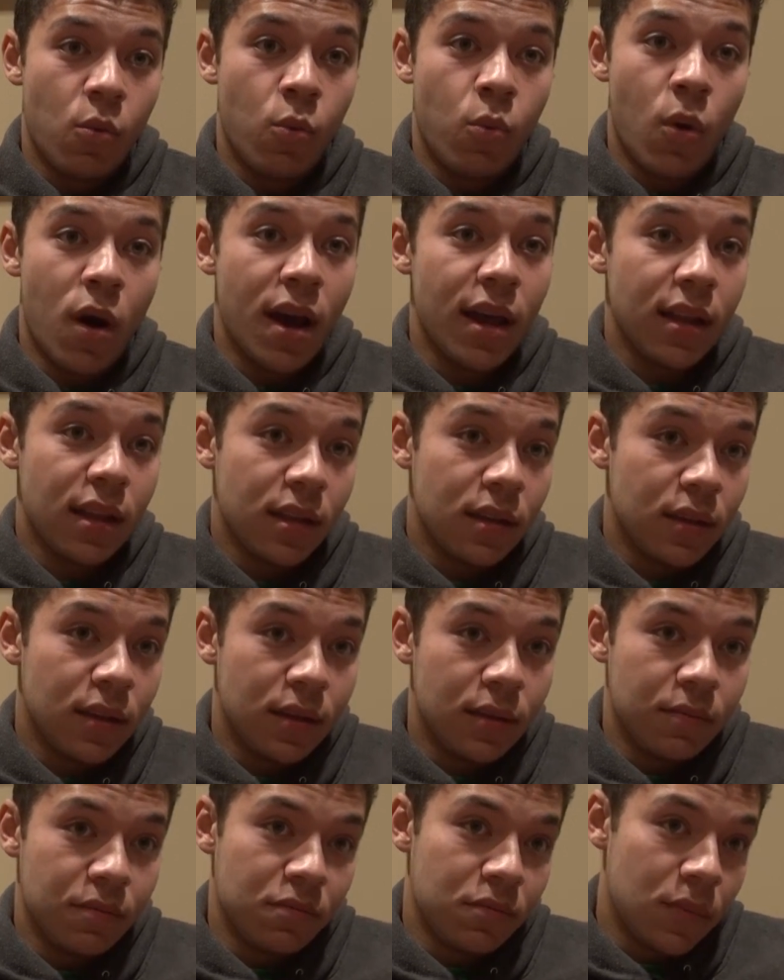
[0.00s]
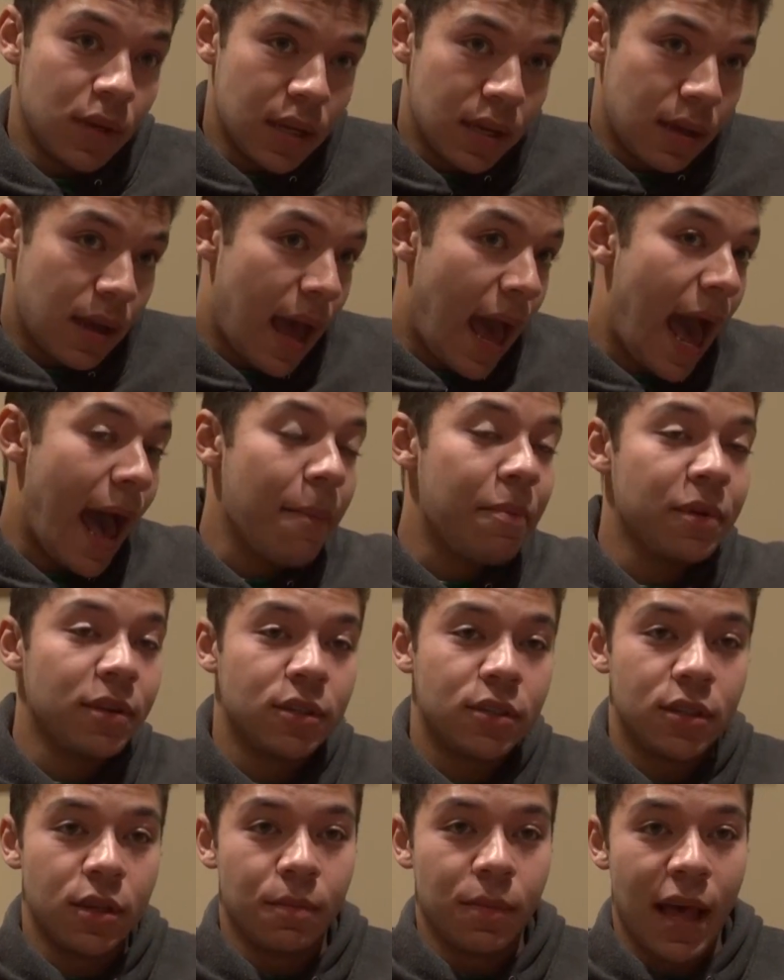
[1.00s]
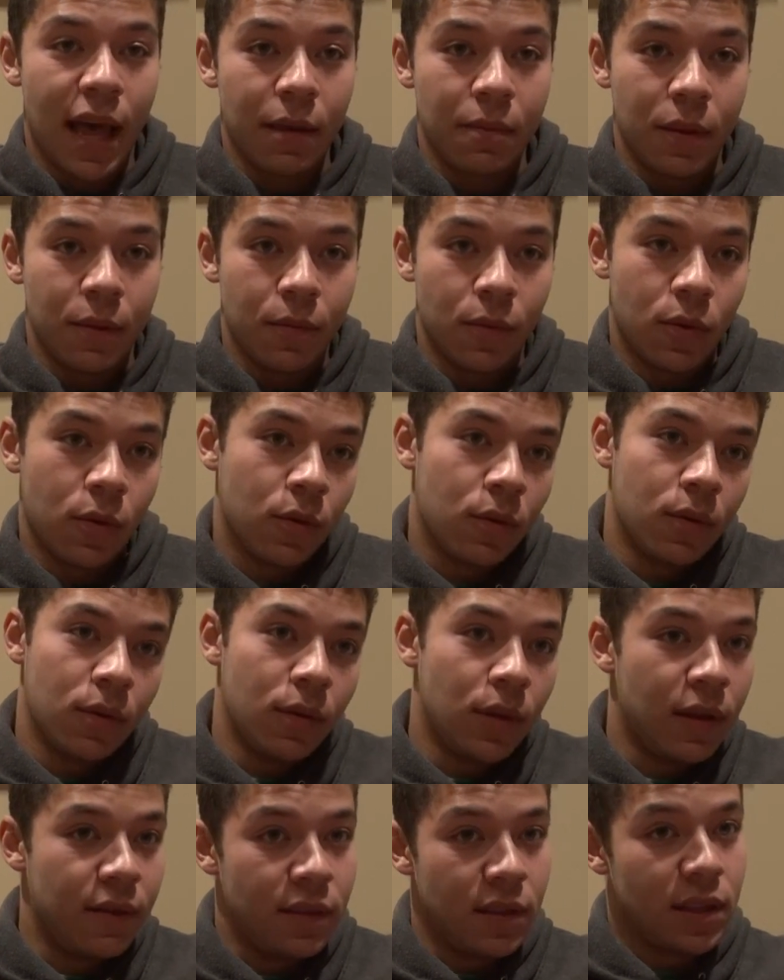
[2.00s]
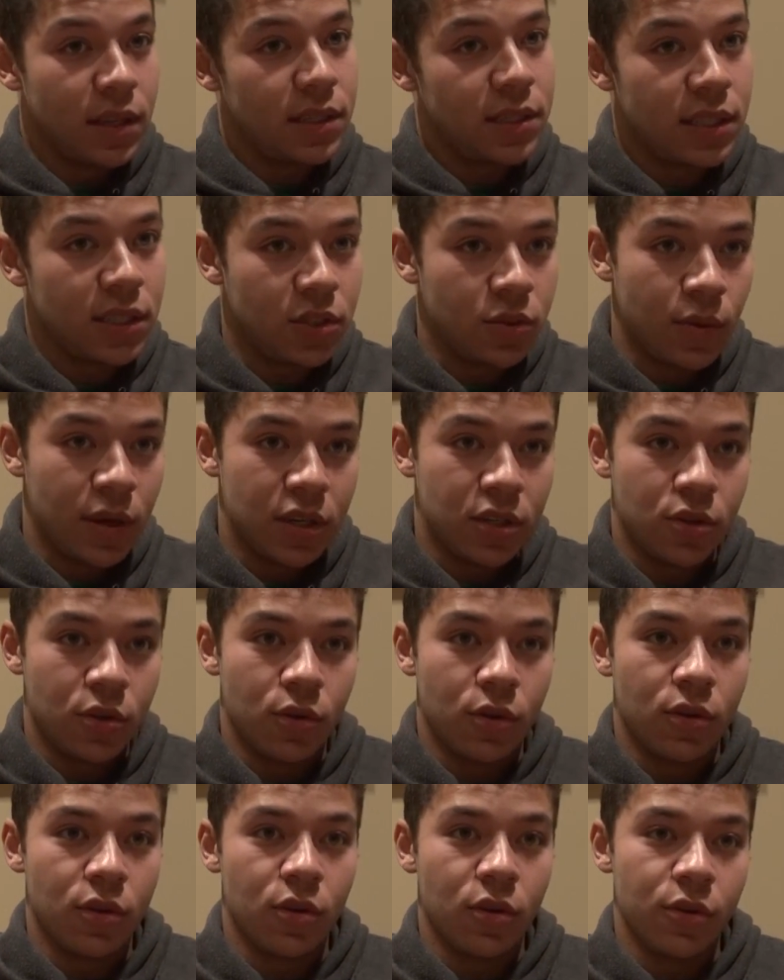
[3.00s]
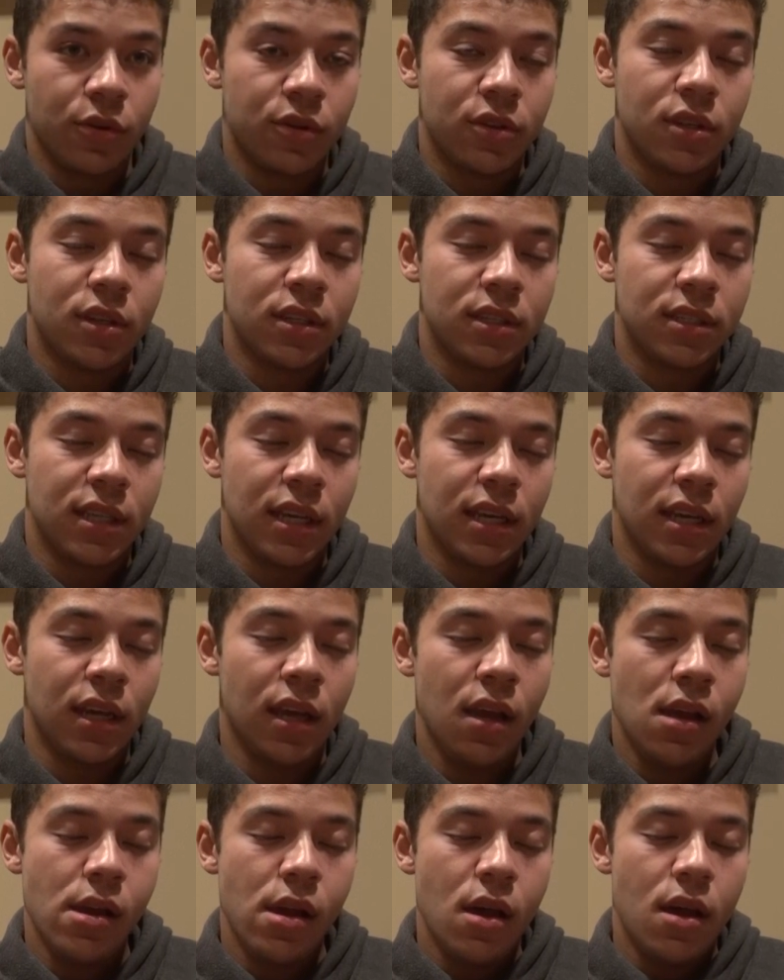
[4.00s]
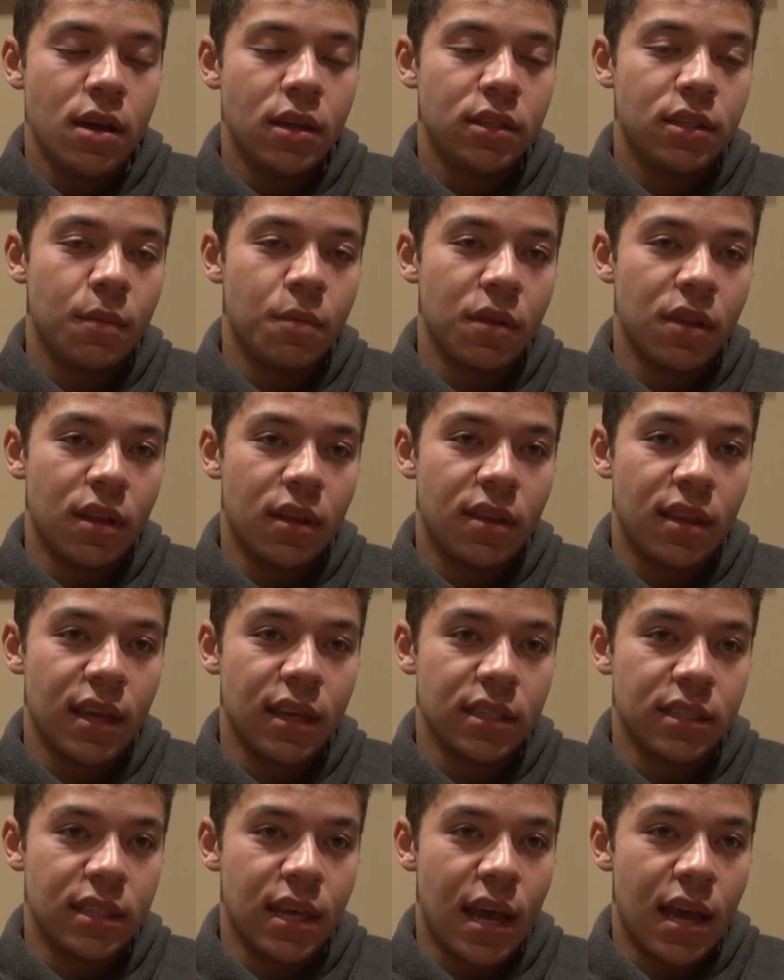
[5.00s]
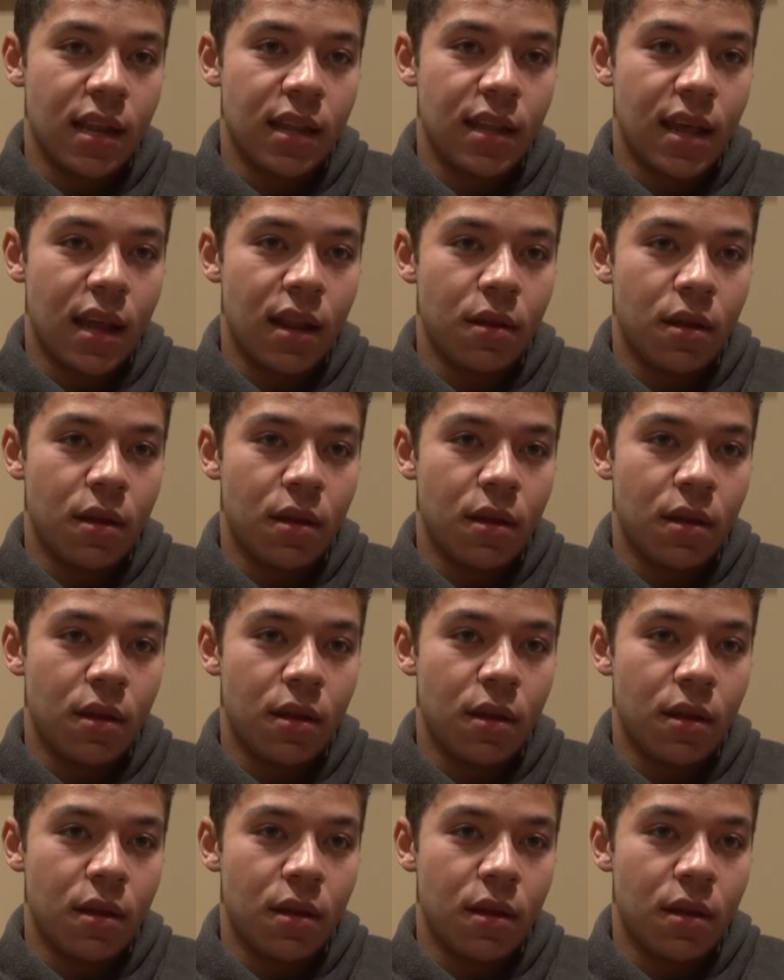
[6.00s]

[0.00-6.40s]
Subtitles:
what happens to black people in this situation, or to see some of the things that